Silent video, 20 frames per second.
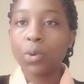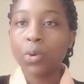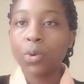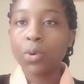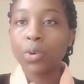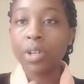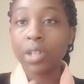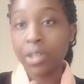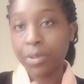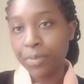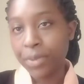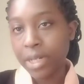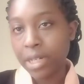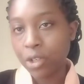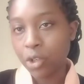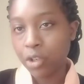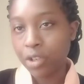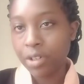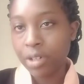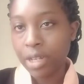
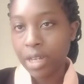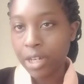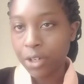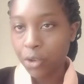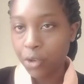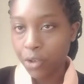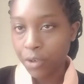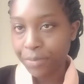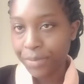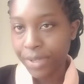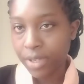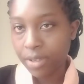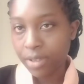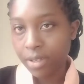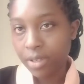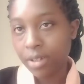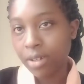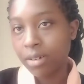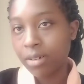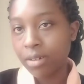respiratory airdrops.
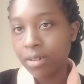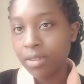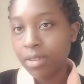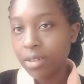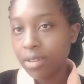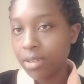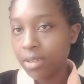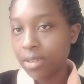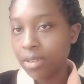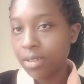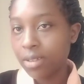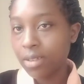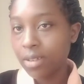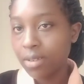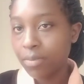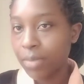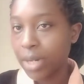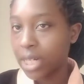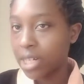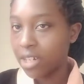This
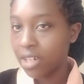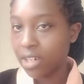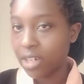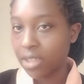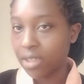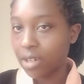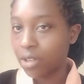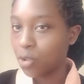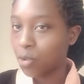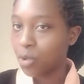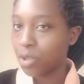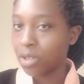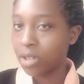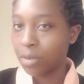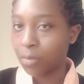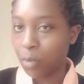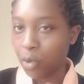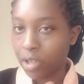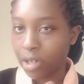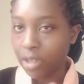bacteria that cause
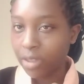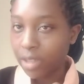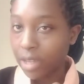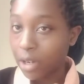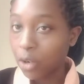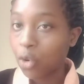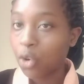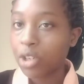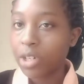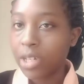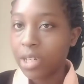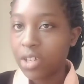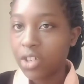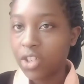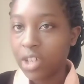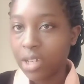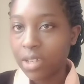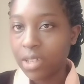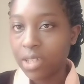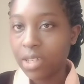pneumonia, they are
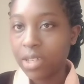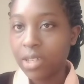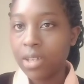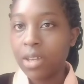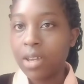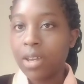contagious,